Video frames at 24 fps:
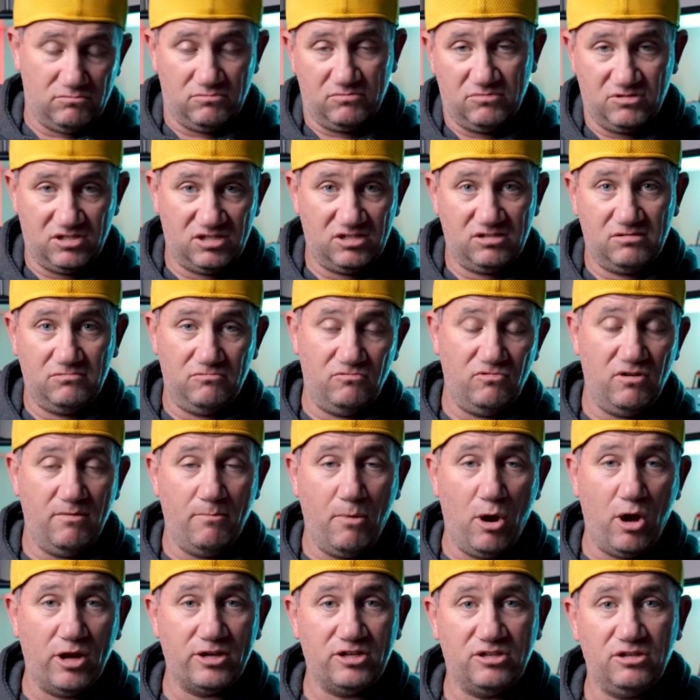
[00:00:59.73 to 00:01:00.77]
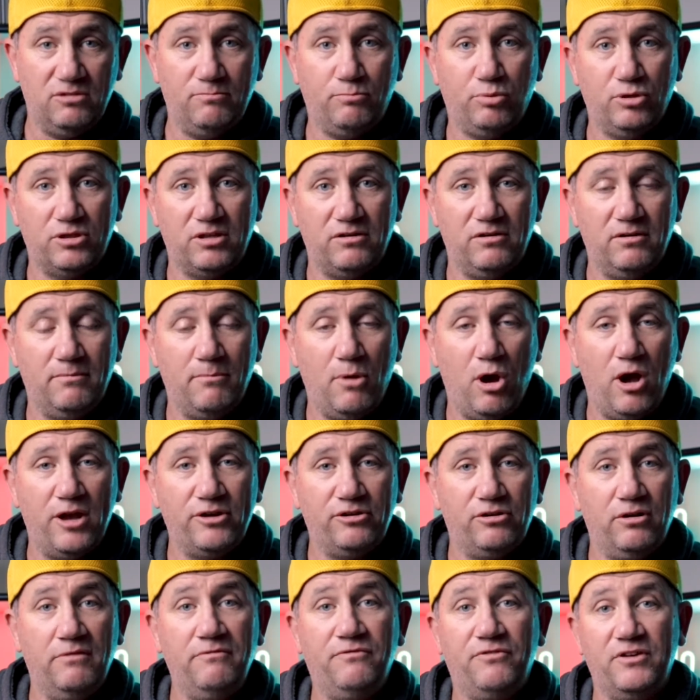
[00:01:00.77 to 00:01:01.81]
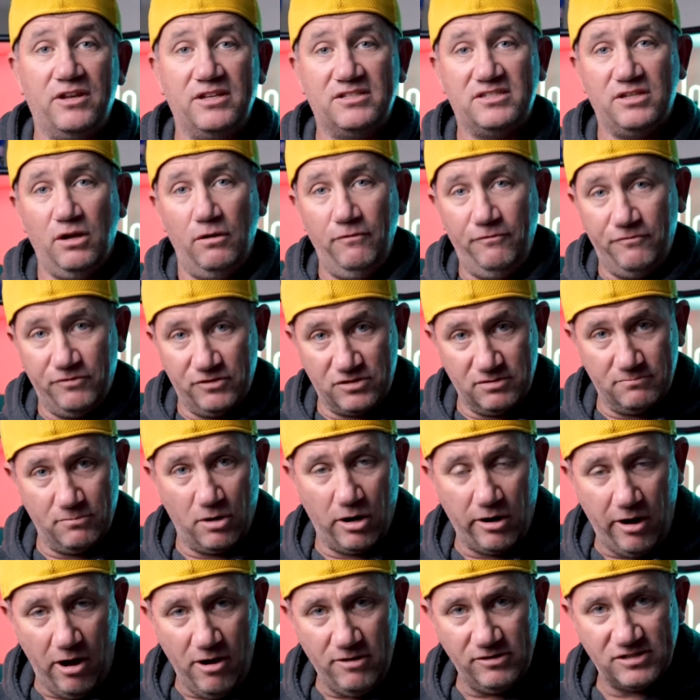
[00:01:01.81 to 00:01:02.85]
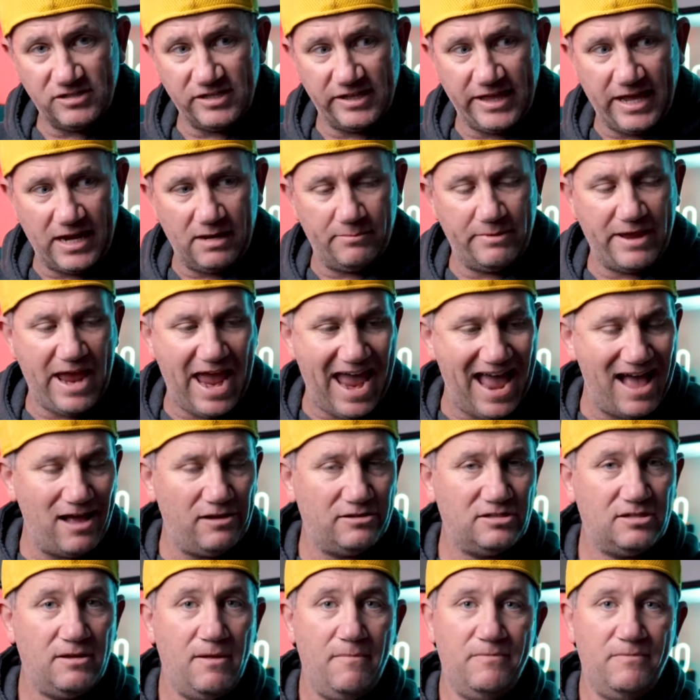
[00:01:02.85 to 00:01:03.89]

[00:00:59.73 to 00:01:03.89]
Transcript: put the reminder on for yourself for tomorrow. So that'll be out.